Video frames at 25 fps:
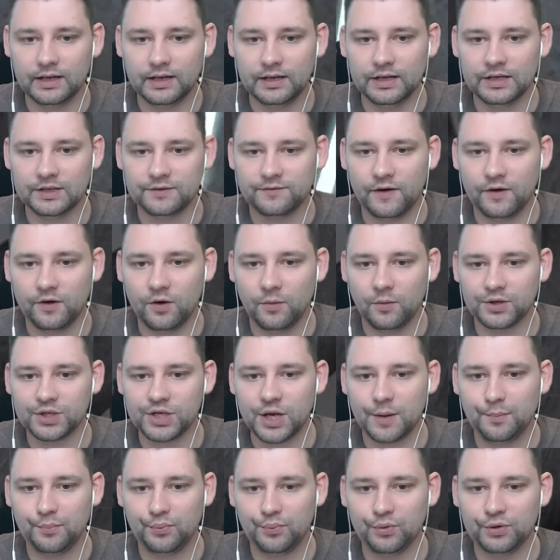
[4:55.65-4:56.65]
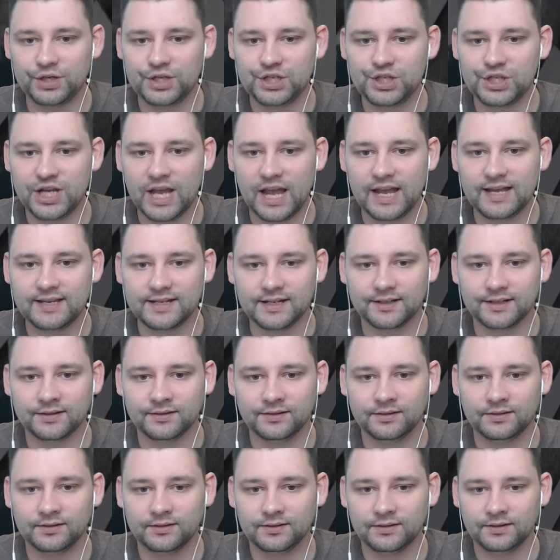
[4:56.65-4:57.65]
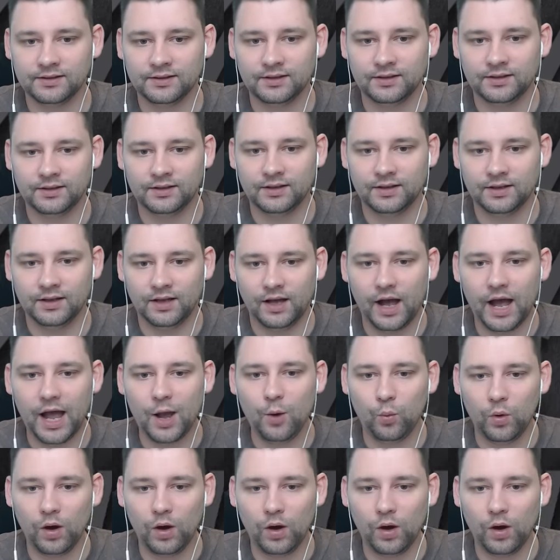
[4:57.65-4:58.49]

It's very much appreciated. I